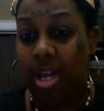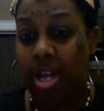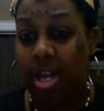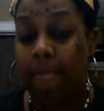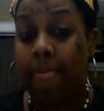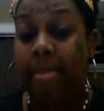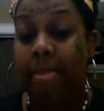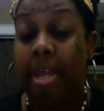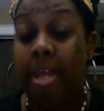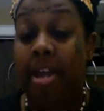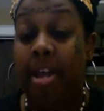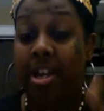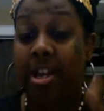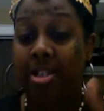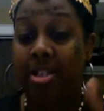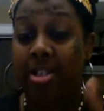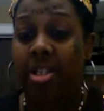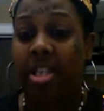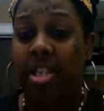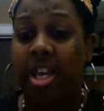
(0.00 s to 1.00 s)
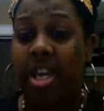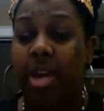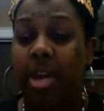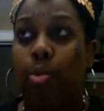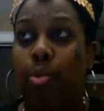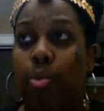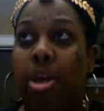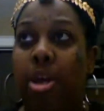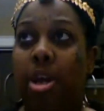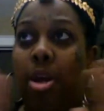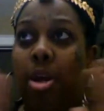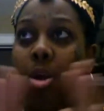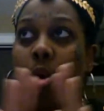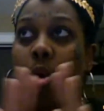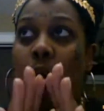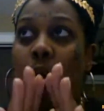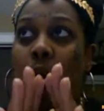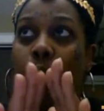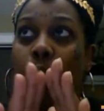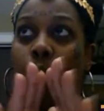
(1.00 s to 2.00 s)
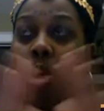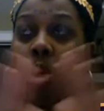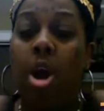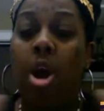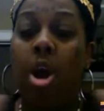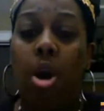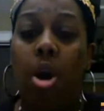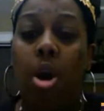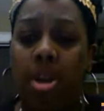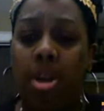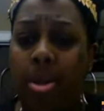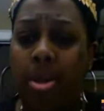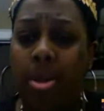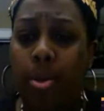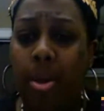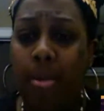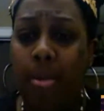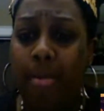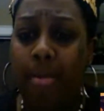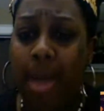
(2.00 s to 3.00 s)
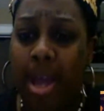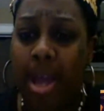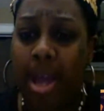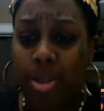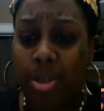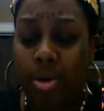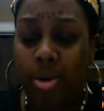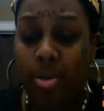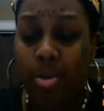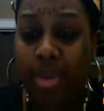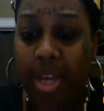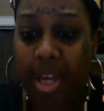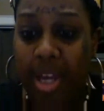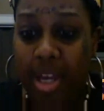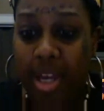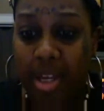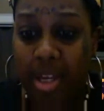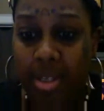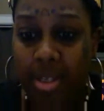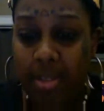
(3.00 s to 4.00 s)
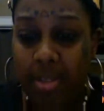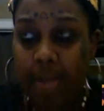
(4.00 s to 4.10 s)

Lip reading: Now here's the thing. We all know that we're magical beings.